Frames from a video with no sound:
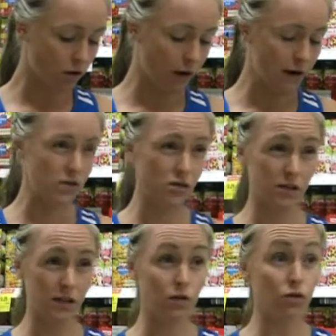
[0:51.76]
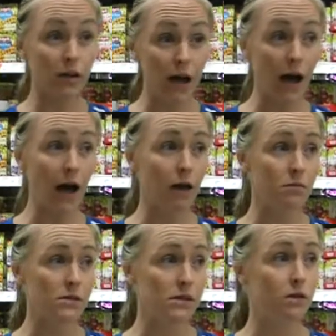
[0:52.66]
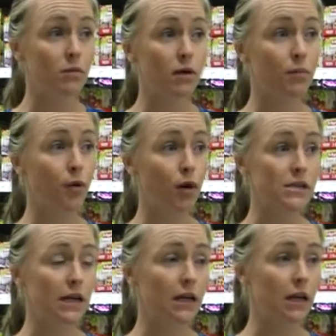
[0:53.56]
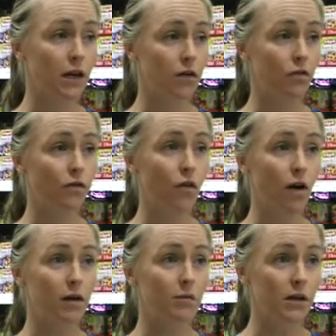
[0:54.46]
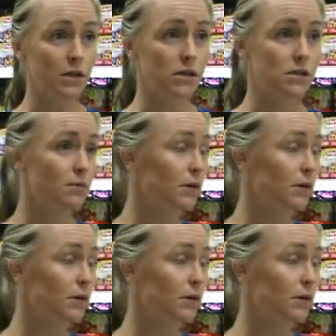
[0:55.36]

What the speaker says: great source of good carbs, a little bit of protein in it and good vitamins and